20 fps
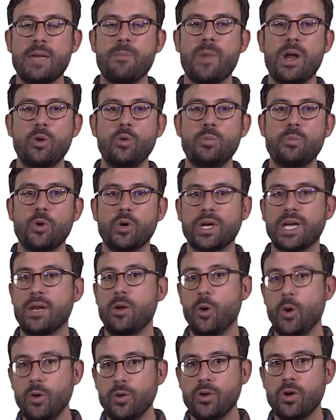Emma Lundberg and
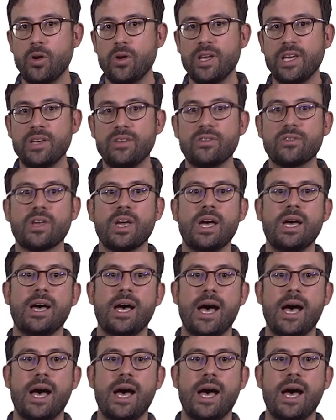her colleagues